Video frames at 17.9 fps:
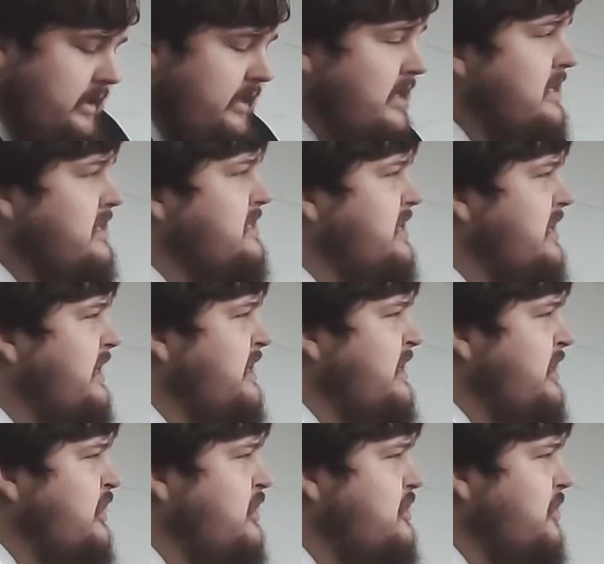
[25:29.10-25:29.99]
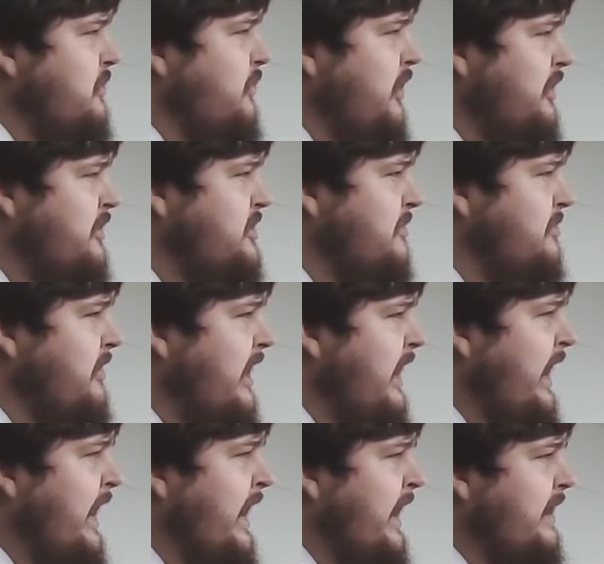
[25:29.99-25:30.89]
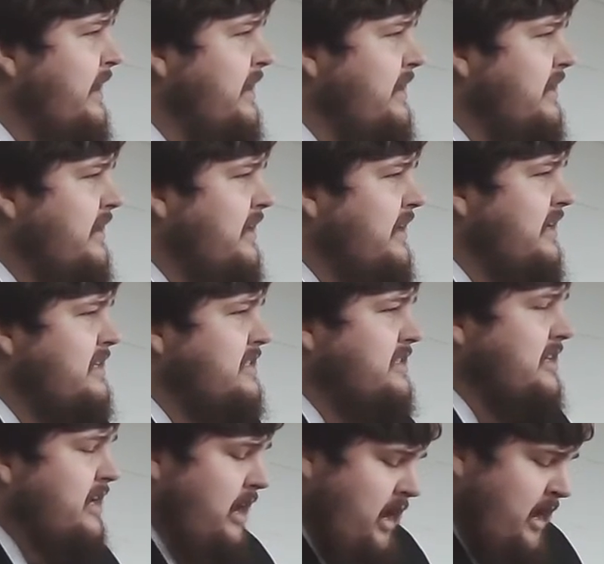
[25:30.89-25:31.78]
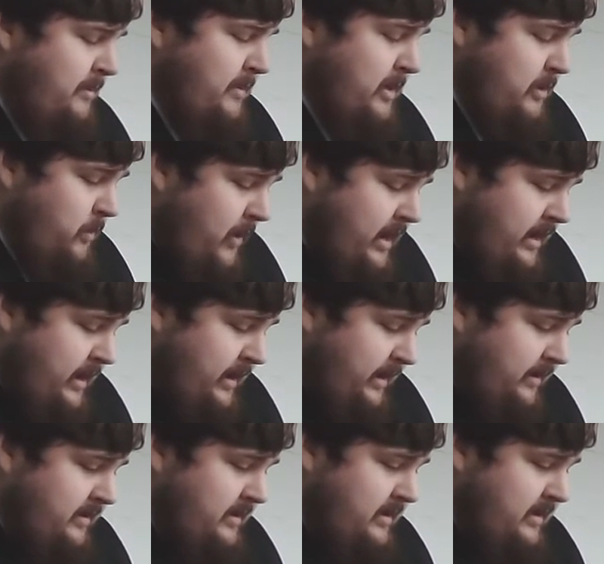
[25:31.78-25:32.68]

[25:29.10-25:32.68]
continued to worship God in his common way.